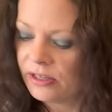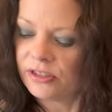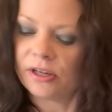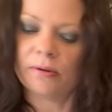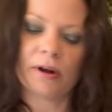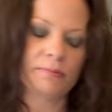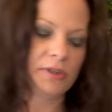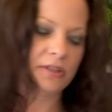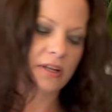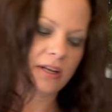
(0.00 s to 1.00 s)
So I'm
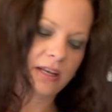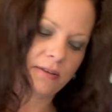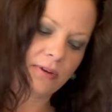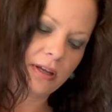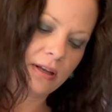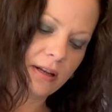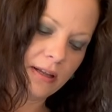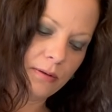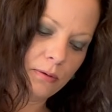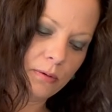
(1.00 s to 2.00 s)
just going to give it a
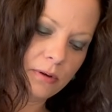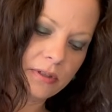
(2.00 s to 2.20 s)
little